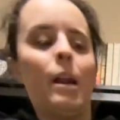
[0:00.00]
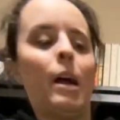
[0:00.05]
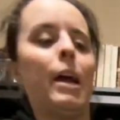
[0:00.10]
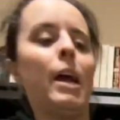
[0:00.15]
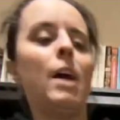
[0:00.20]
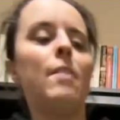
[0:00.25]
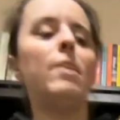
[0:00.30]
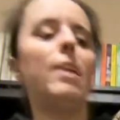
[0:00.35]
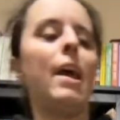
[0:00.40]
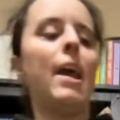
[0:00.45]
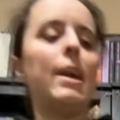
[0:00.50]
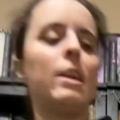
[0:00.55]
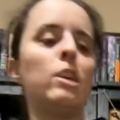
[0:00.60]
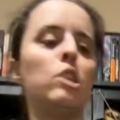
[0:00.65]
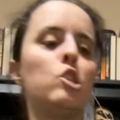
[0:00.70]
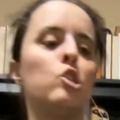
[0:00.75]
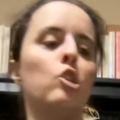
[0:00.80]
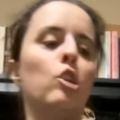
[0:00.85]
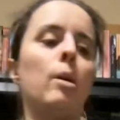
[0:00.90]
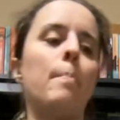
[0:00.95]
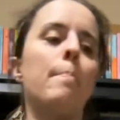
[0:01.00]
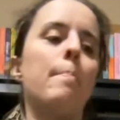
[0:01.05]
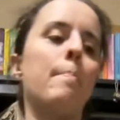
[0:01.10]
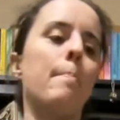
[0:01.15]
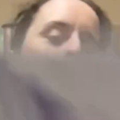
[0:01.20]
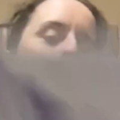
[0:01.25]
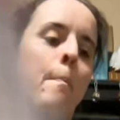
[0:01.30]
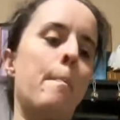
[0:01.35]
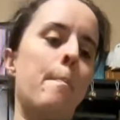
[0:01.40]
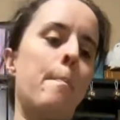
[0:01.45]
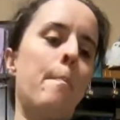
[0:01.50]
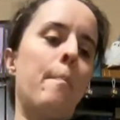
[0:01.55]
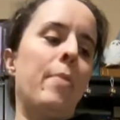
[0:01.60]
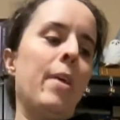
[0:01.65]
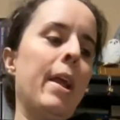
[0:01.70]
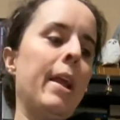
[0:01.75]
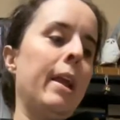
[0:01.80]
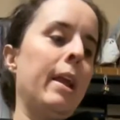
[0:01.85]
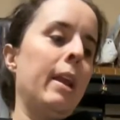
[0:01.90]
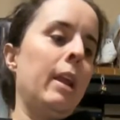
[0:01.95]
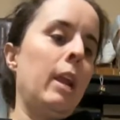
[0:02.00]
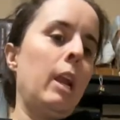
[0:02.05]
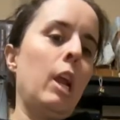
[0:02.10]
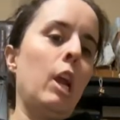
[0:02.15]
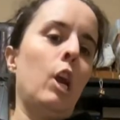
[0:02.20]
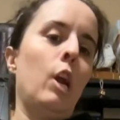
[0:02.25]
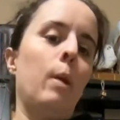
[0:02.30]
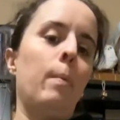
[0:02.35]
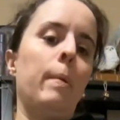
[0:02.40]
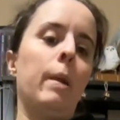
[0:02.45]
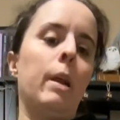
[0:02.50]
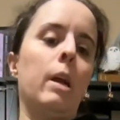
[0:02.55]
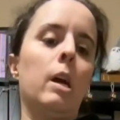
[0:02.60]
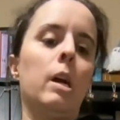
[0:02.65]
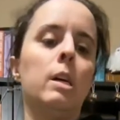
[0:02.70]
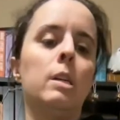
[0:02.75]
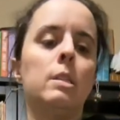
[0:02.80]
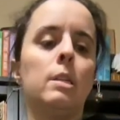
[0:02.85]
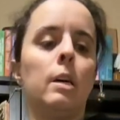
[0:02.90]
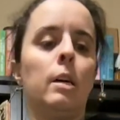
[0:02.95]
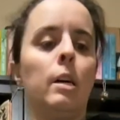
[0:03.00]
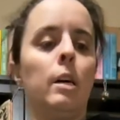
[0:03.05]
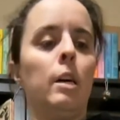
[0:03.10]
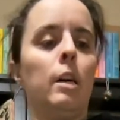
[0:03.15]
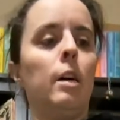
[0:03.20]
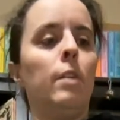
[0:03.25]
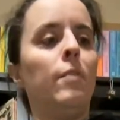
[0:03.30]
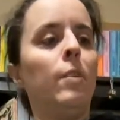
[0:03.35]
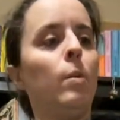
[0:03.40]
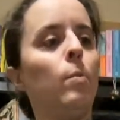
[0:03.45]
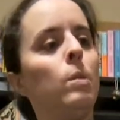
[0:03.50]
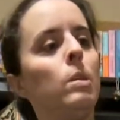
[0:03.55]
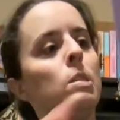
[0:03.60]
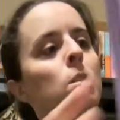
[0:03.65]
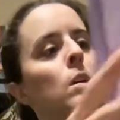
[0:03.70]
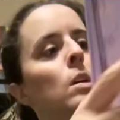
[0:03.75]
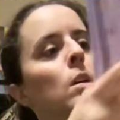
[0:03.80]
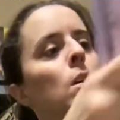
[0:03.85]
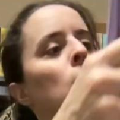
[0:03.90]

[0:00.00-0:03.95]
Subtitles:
I have an extra thing in here because of it was